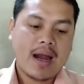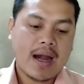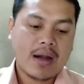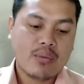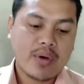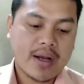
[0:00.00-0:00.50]

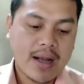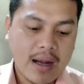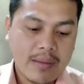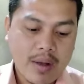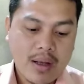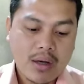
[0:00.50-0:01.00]
and we can
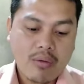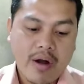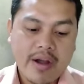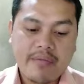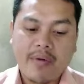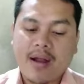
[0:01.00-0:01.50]
have
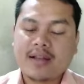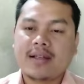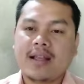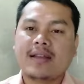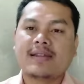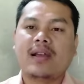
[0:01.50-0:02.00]

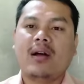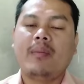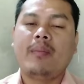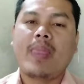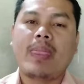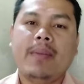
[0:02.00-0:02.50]
quantifiers like
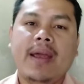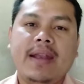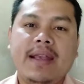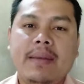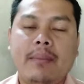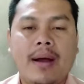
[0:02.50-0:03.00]
some,
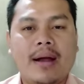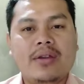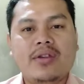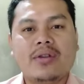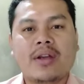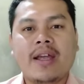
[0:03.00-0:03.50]
many, much.